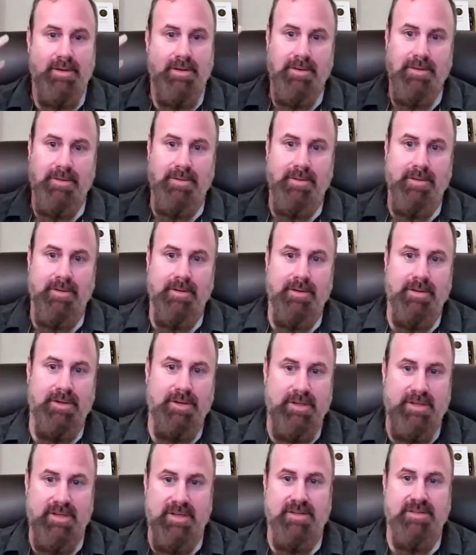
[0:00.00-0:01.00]
or
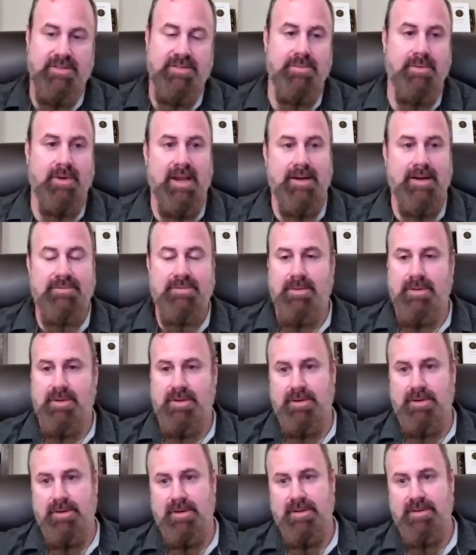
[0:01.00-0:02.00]
goodness, right, from the
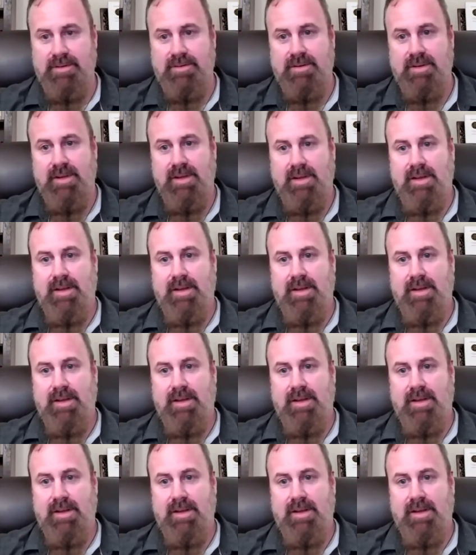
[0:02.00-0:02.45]
gods.